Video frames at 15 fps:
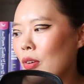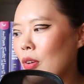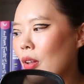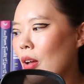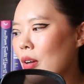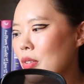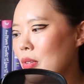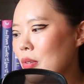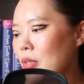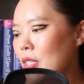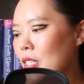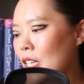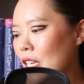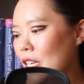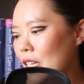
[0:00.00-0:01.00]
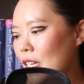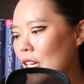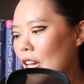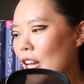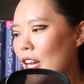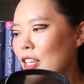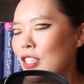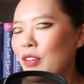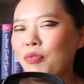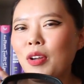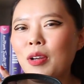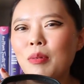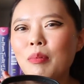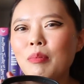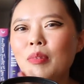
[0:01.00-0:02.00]
You'll also see
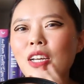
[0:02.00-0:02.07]
different